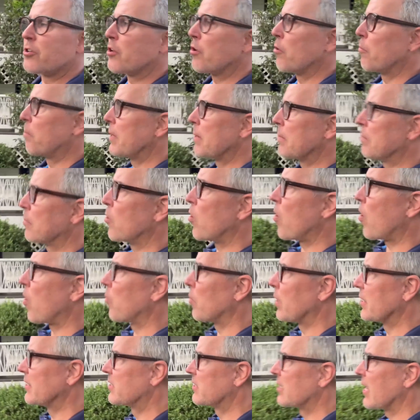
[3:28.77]
People
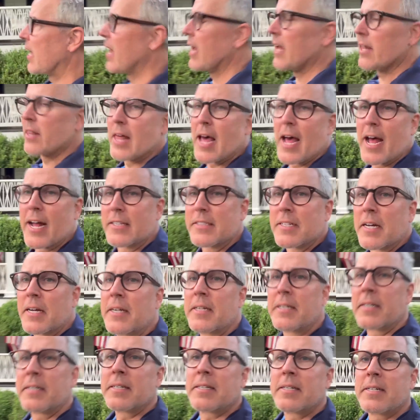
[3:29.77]
always say that,
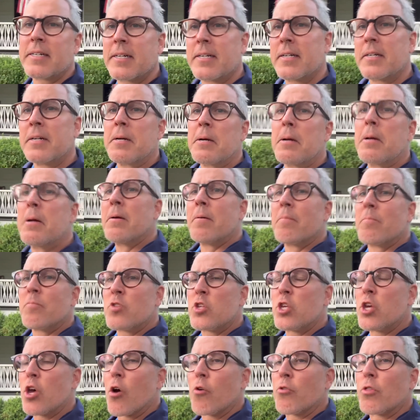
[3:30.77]

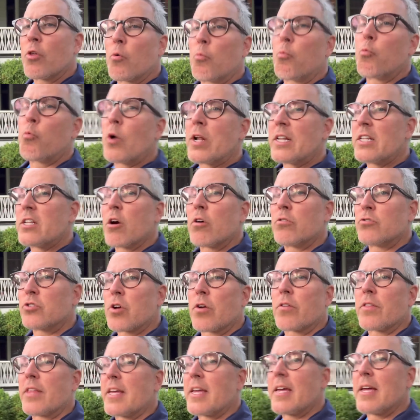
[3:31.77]
the windows are
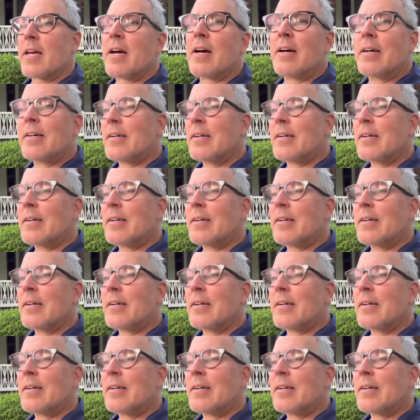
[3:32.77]
the,